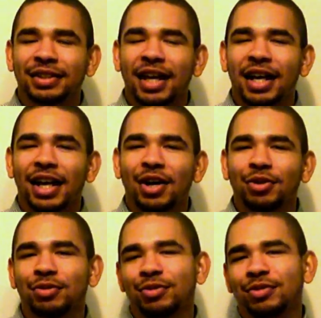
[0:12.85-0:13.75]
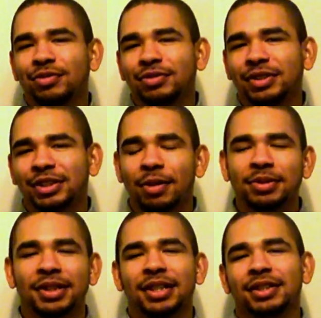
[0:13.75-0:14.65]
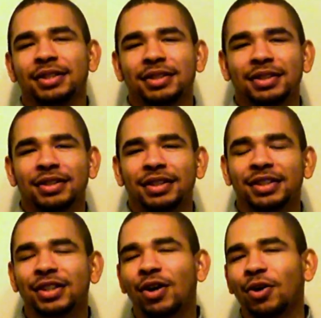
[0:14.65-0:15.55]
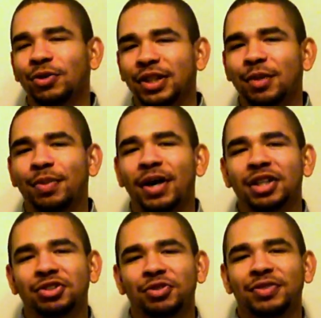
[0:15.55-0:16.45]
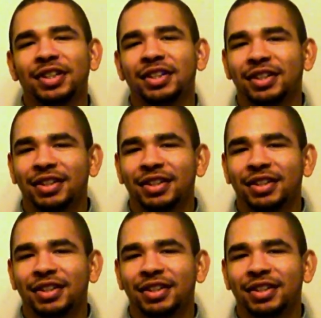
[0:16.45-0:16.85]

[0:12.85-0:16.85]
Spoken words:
thought out subject. It's called the apostrophe.